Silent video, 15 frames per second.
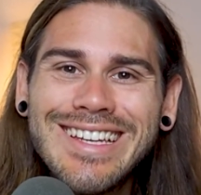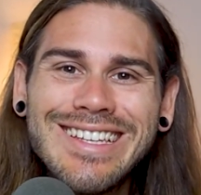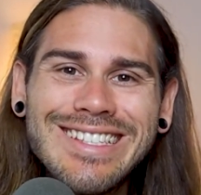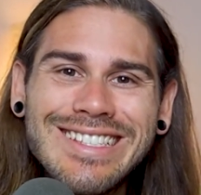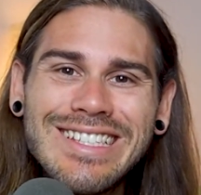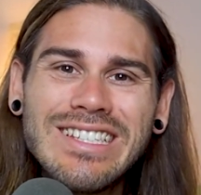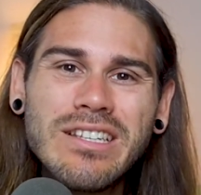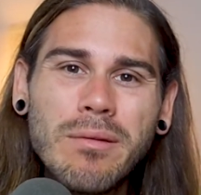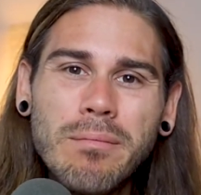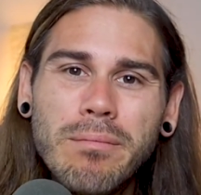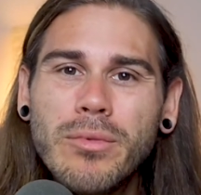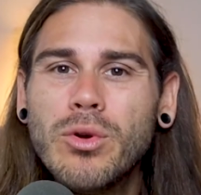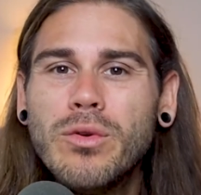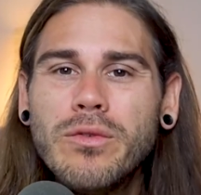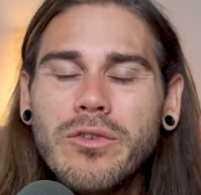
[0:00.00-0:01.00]
isn't
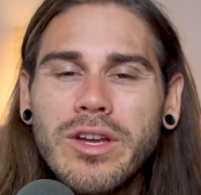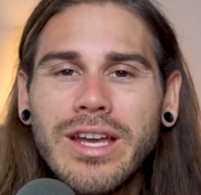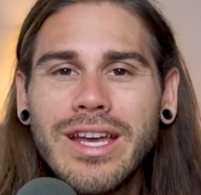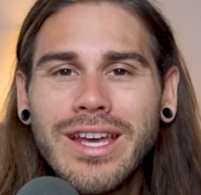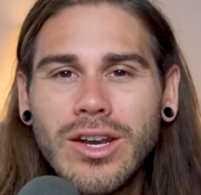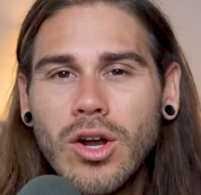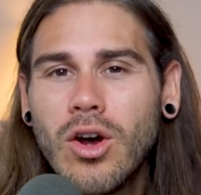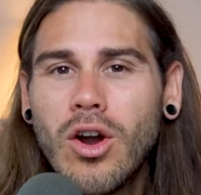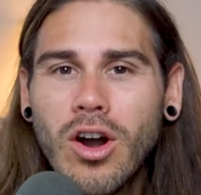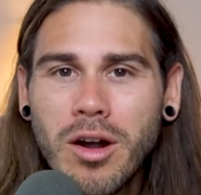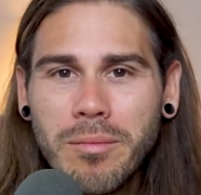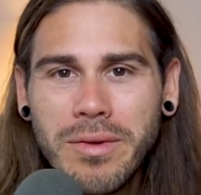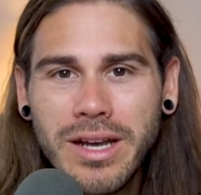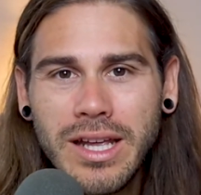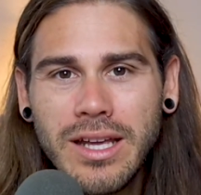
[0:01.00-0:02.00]
moving in
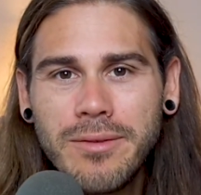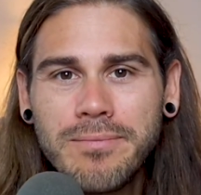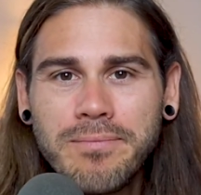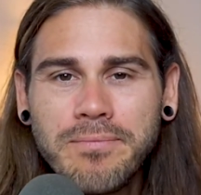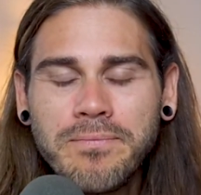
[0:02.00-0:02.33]
harmony.